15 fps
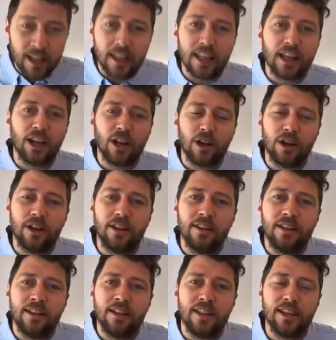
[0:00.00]
let
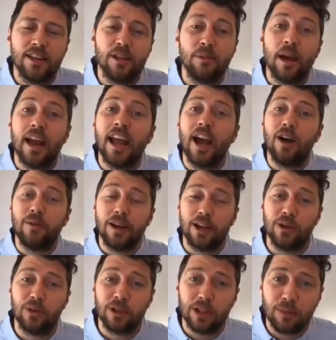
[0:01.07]
alone thinking about how I
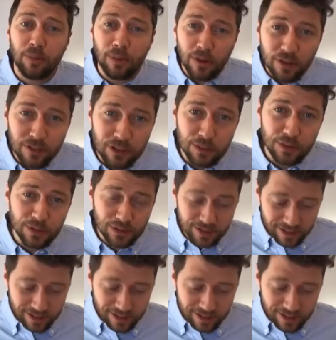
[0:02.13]
make it really profitable.